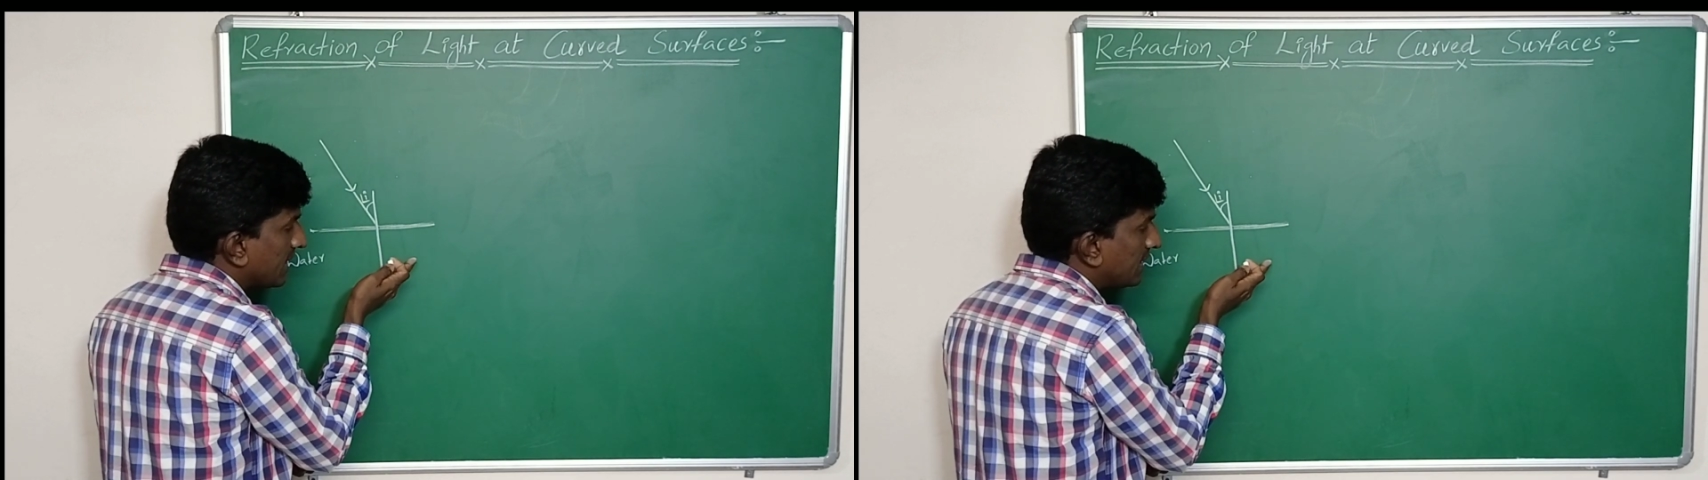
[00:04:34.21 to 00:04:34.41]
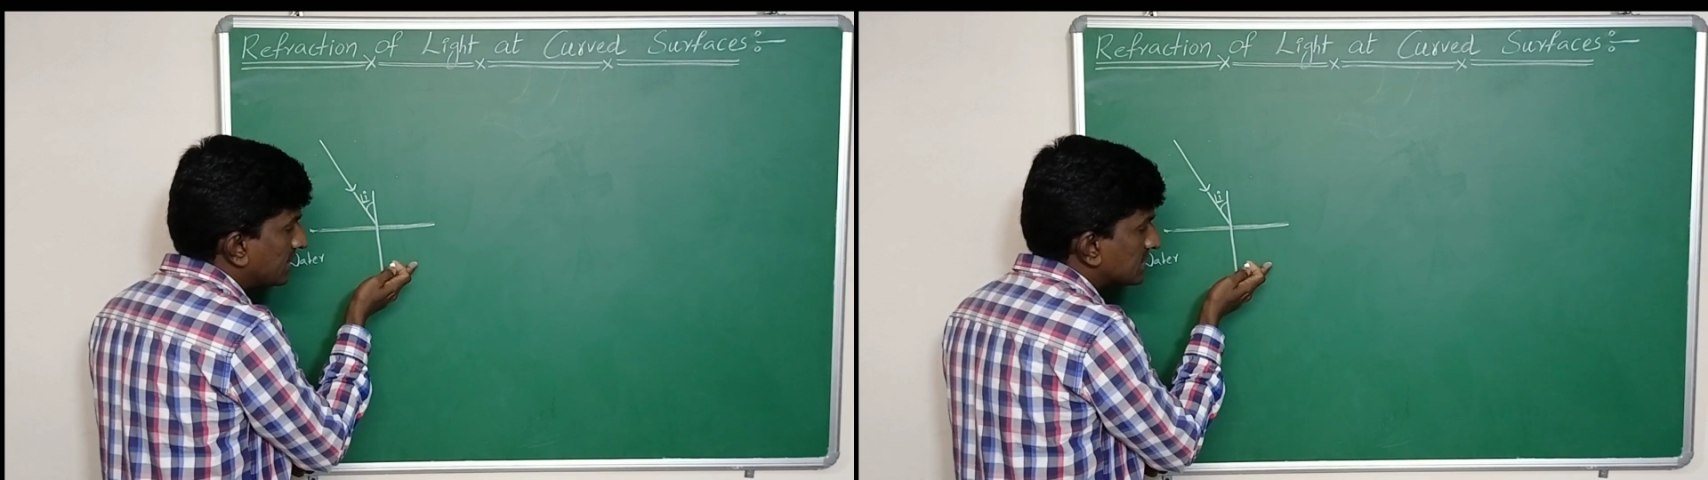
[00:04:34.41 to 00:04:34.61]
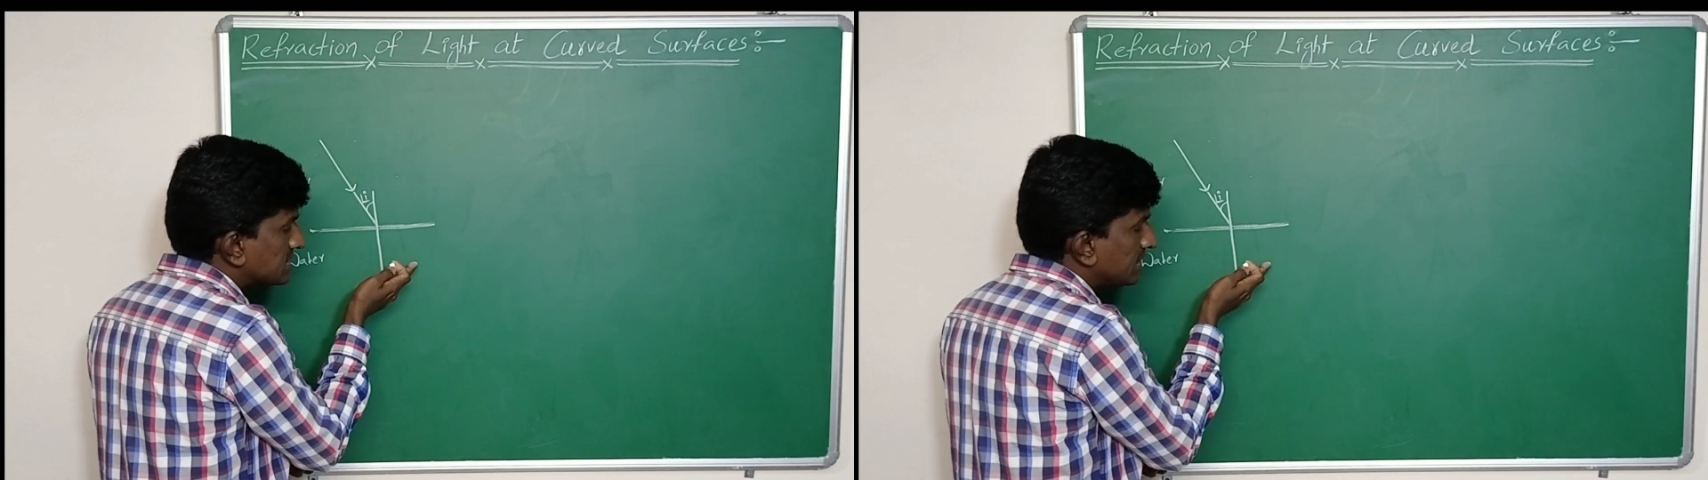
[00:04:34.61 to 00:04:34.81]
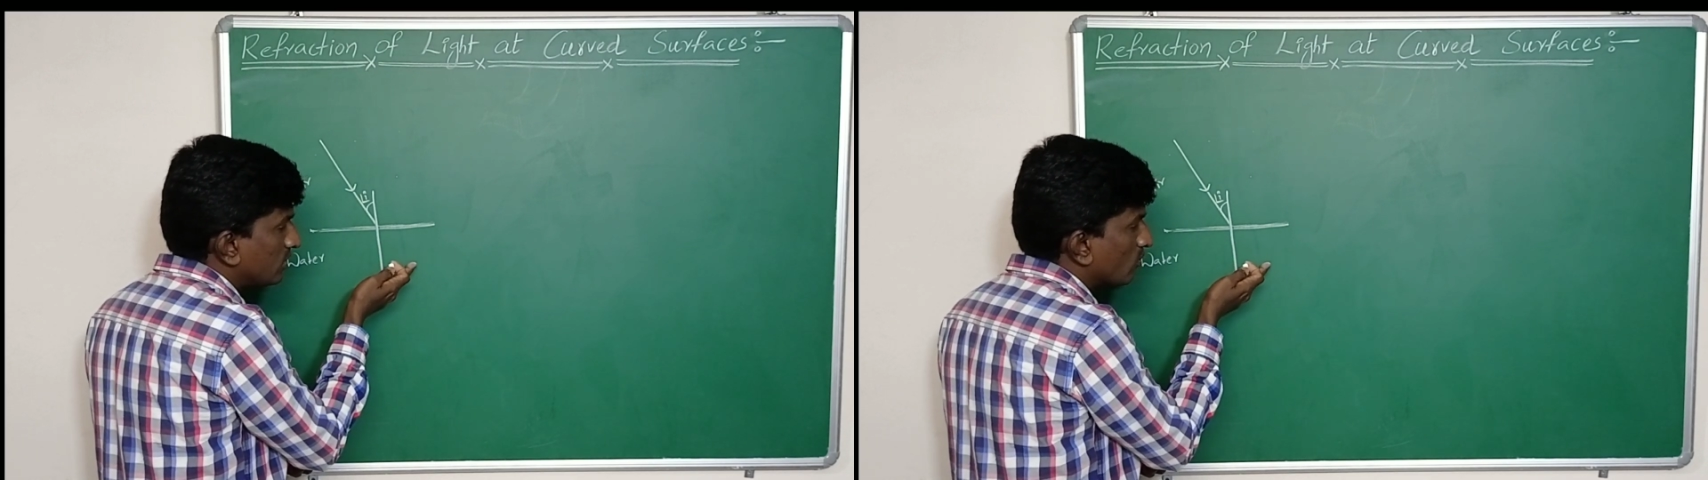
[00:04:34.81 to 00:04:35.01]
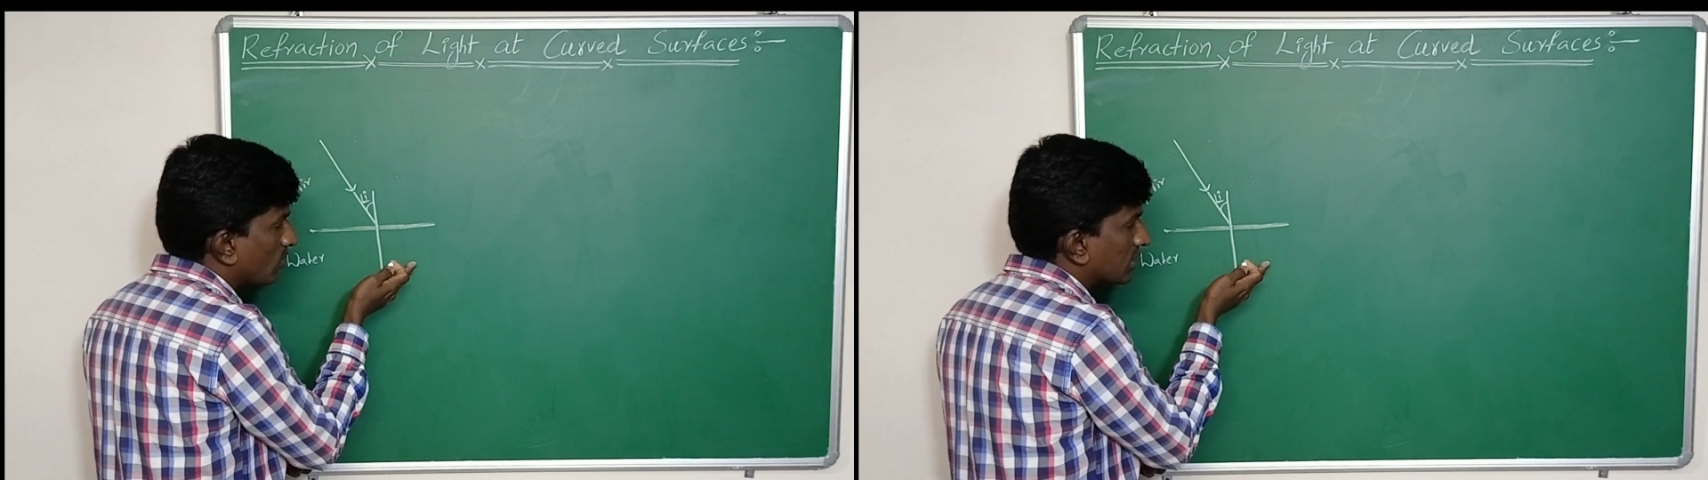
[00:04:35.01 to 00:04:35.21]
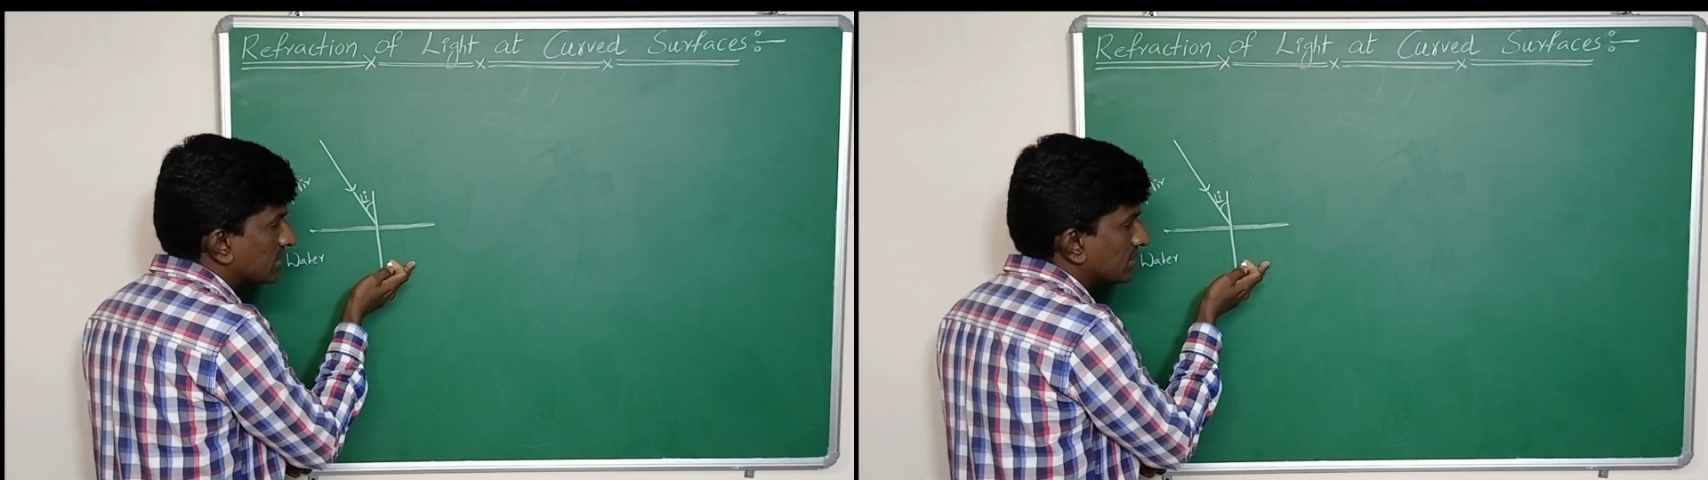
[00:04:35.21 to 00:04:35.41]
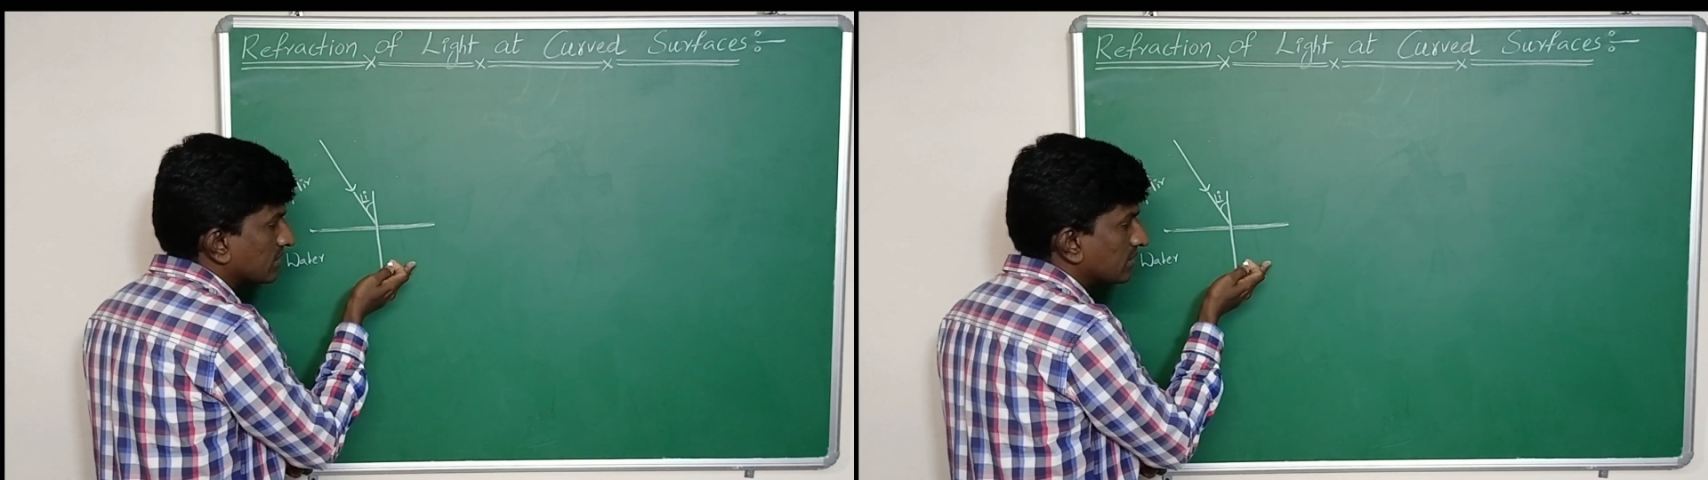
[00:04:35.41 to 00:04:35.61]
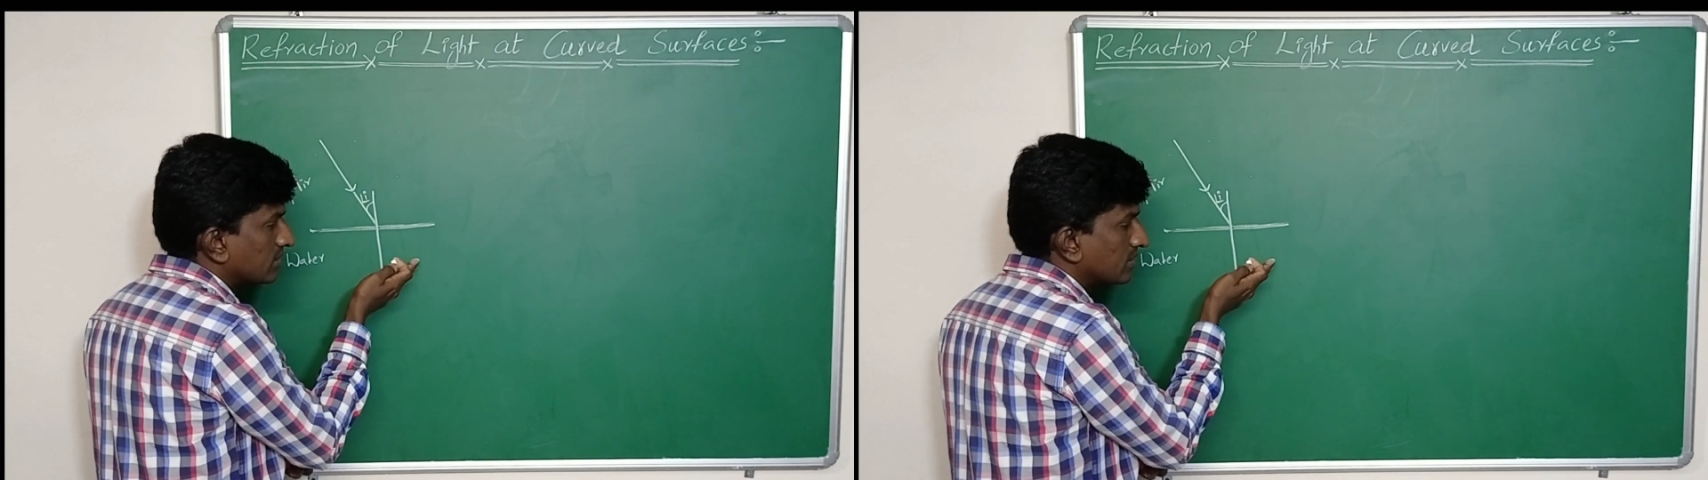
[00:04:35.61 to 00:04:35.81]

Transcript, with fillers: enters into water,